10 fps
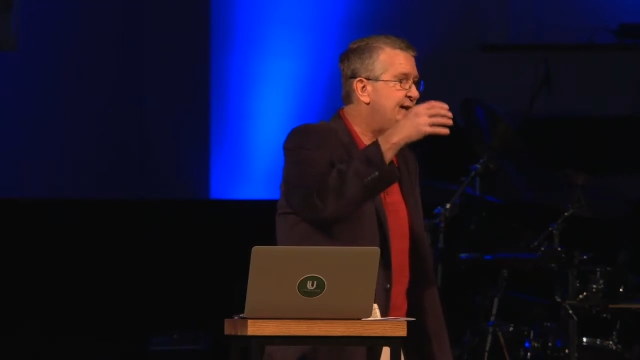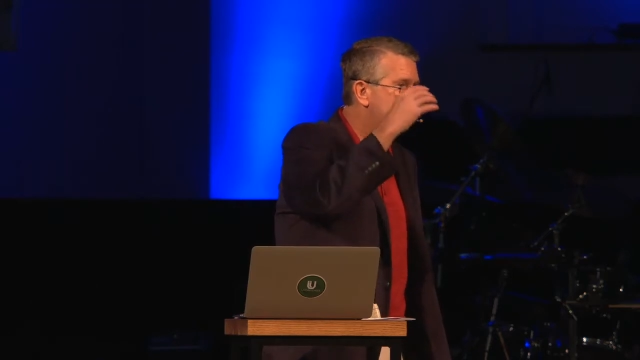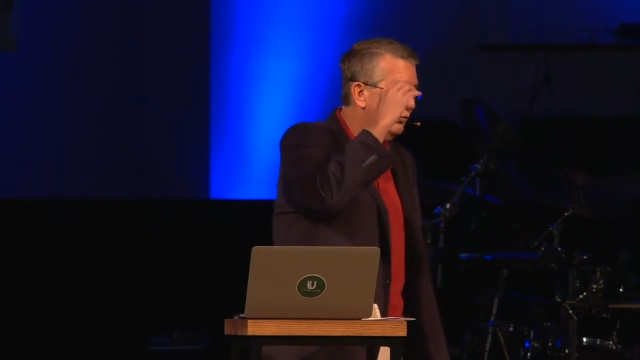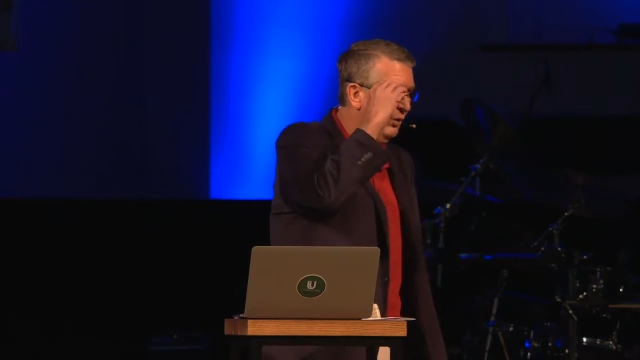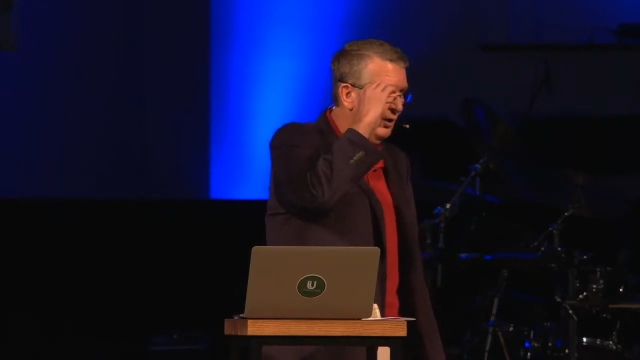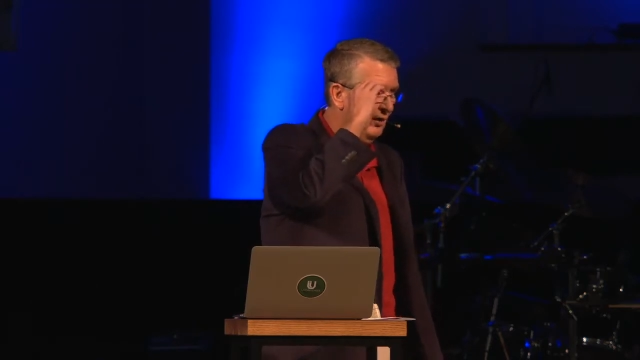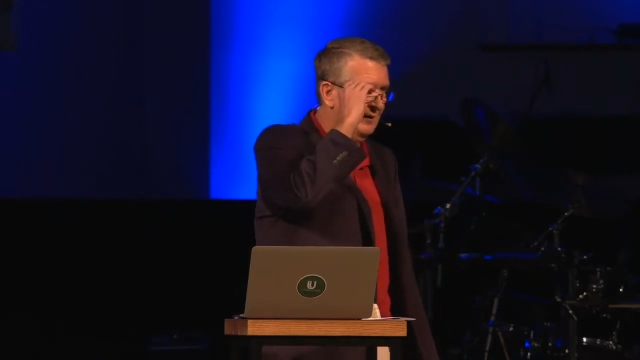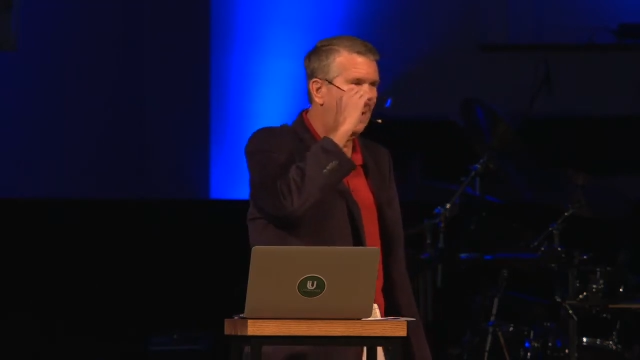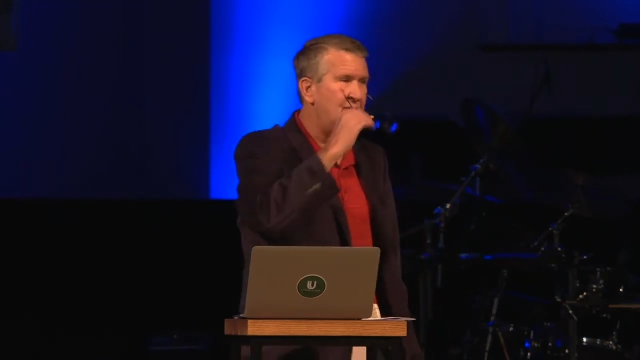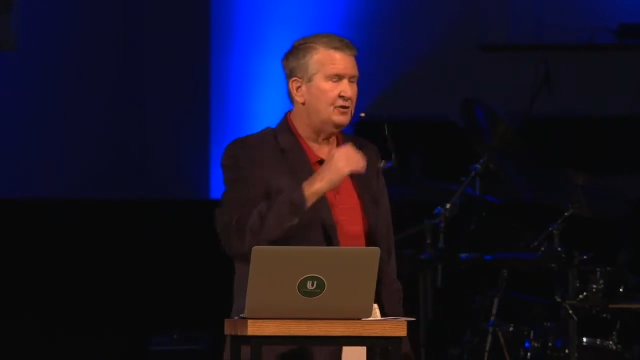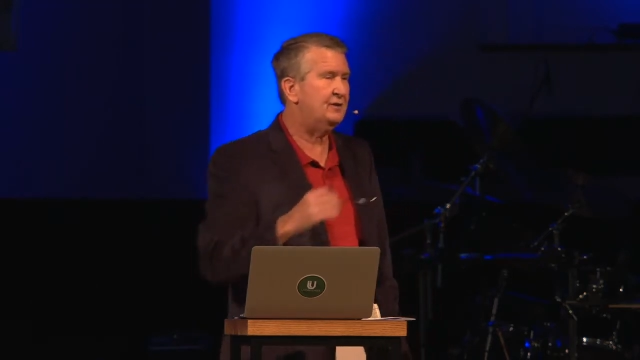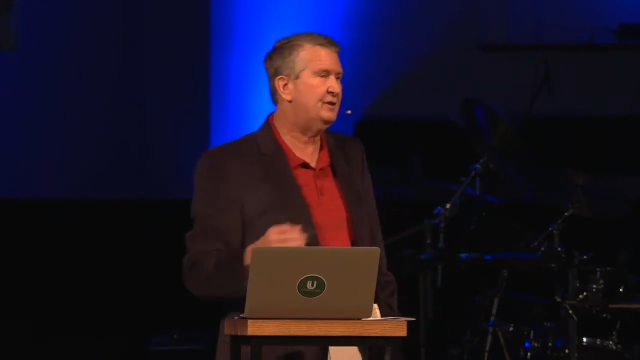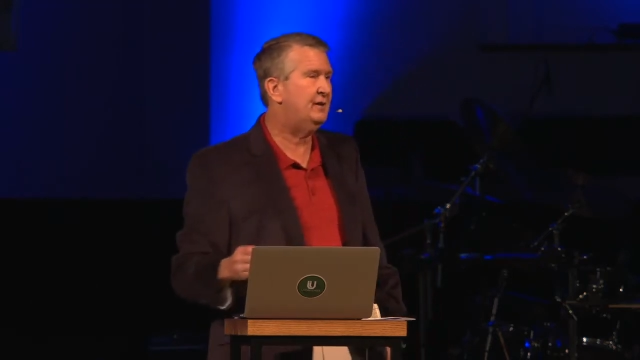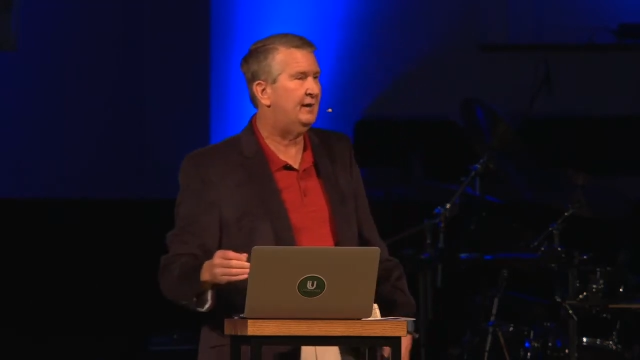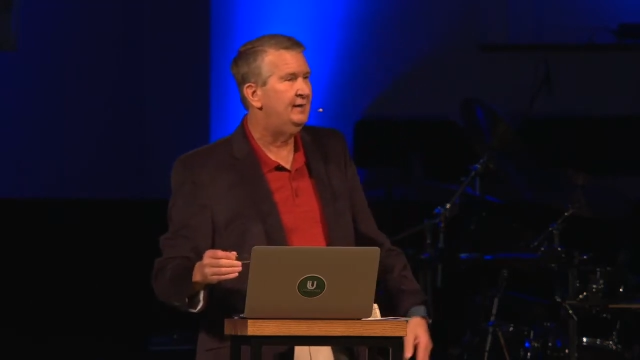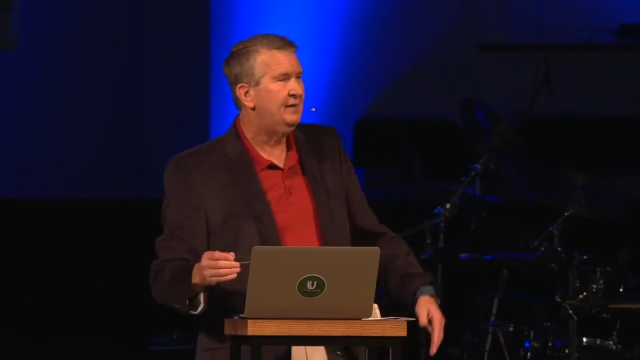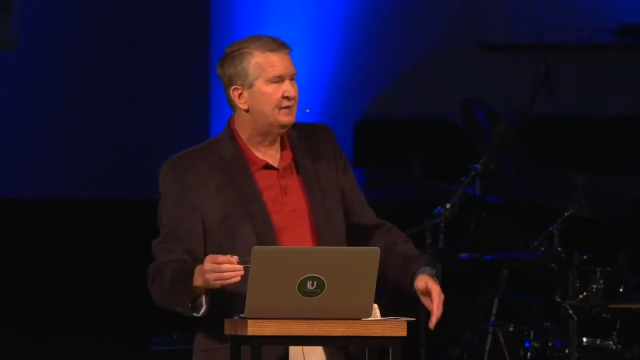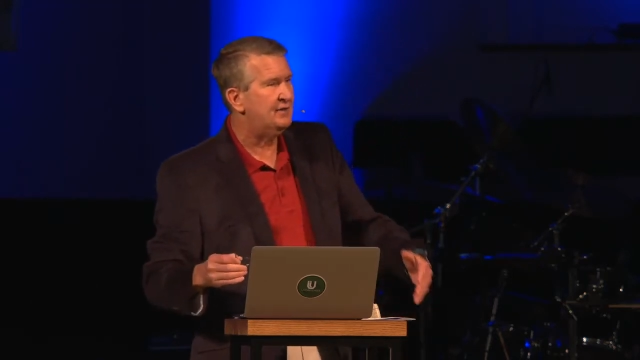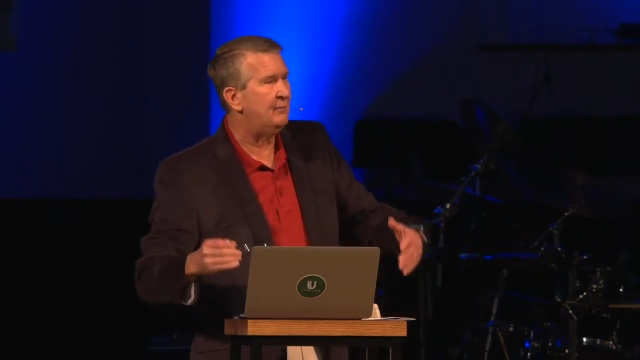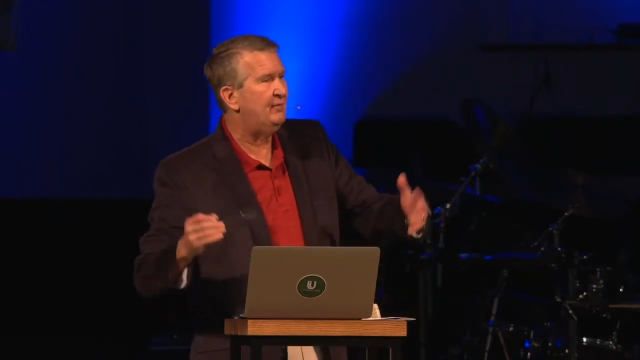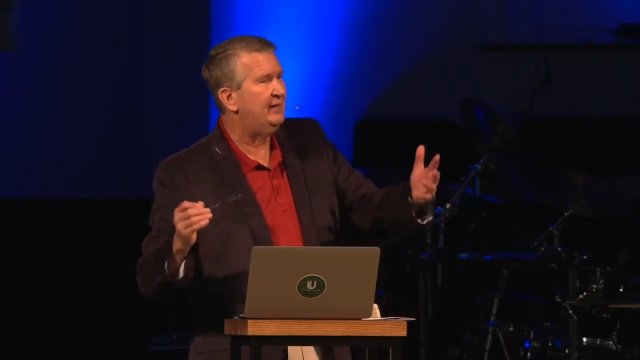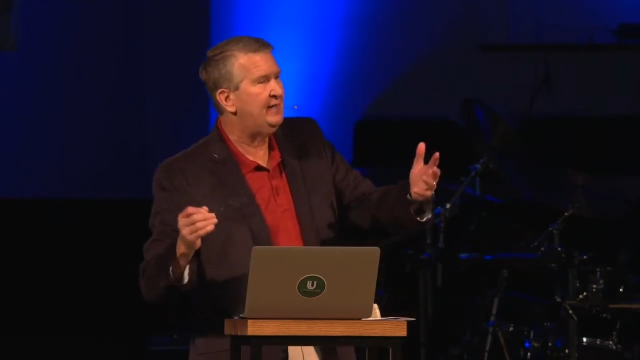his word, not just uh, something